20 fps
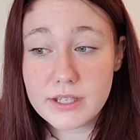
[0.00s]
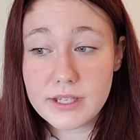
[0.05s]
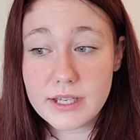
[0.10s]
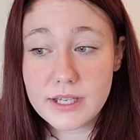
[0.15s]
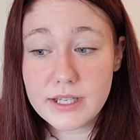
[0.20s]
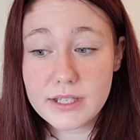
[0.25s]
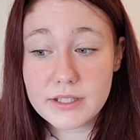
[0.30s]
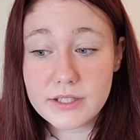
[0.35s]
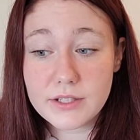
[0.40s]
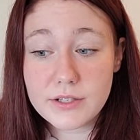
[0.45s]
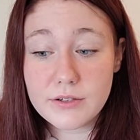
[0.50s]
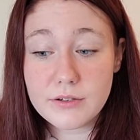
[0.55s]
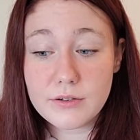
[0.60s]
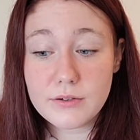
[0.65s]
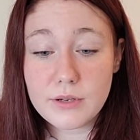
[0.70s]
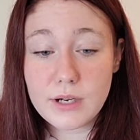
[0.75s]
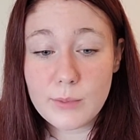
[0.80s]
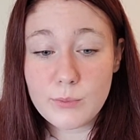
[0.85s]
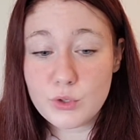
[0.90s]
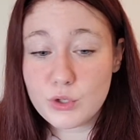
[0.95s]
And so
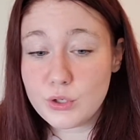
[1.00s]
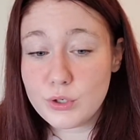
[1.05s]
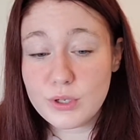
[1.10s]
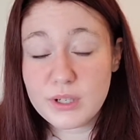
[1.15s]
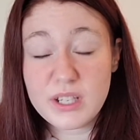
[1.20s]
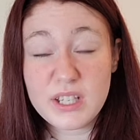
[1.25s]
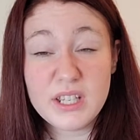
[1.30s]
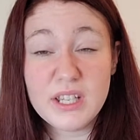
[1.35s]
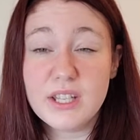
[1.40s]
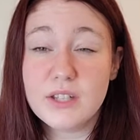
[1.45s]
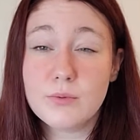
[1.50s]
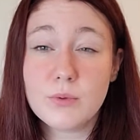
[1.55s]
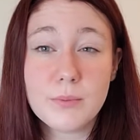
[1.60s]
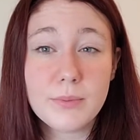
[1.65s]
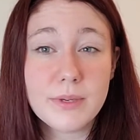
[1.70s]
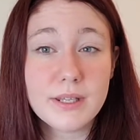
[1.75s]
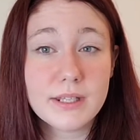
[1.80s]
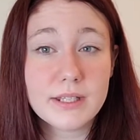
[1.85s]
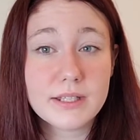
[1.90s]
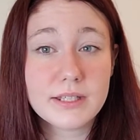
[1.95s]
I'm sure kids would
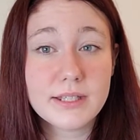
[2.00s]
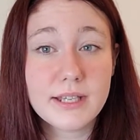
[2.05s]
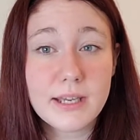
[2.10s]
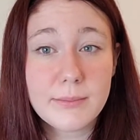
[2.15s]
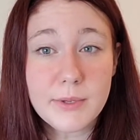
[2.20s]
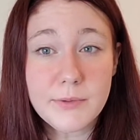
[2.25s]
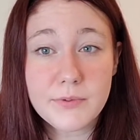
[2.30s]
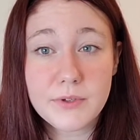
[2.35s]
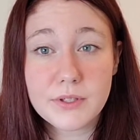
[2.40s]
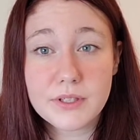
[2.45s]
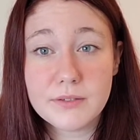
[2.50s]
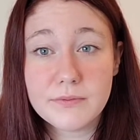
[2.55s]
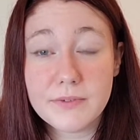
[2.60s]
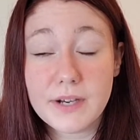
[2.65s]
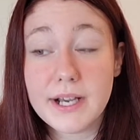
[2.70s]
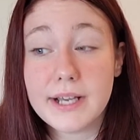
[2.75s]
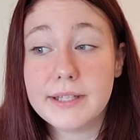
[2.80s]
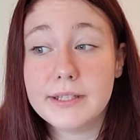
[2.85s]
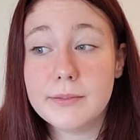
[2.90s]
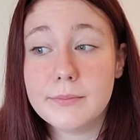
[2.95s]
be the same if you
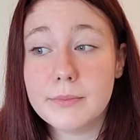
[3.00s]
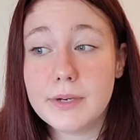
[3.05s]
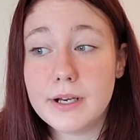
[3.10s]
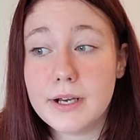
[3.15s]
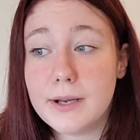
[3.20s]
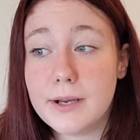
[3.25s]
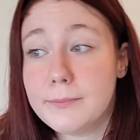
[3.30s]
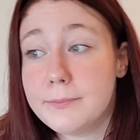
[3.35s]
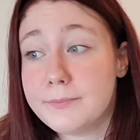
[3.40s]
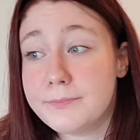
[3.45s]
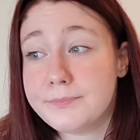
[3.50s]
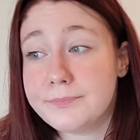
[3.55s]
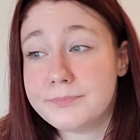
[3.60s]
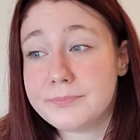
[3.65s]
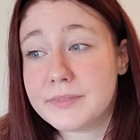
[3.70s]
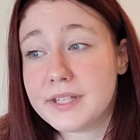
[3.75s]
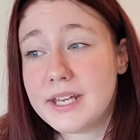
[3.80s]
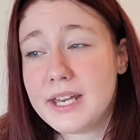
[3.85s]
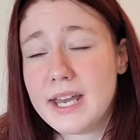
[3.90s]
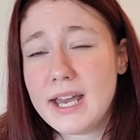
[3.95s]
divide them up.
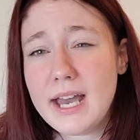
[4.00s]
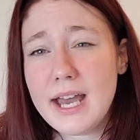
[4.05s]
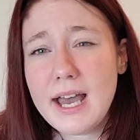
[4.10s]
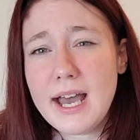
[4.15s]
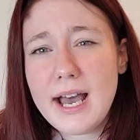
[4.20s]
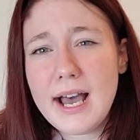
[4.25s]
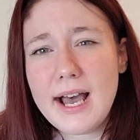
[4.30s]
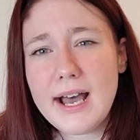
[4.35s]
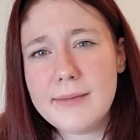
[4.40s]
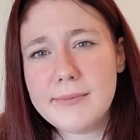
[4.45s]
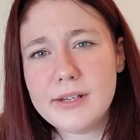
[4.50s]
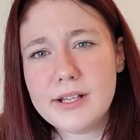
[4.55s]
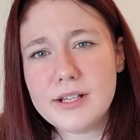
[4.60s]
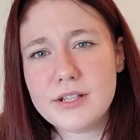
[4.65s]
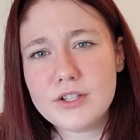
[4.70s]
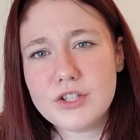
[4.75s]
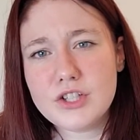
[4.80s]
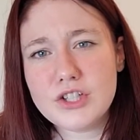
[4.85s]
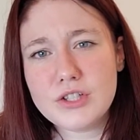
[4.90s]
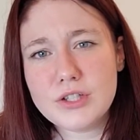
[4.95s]
I'm not
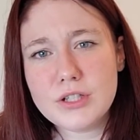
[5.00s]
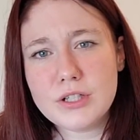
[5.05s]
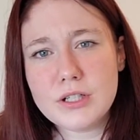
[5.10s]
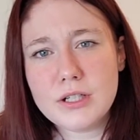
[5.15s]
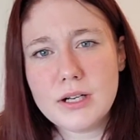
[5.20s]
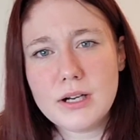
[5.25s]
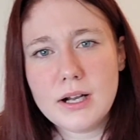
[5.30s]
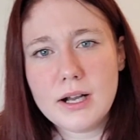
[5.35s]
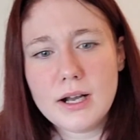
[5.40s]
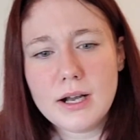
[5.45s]
sure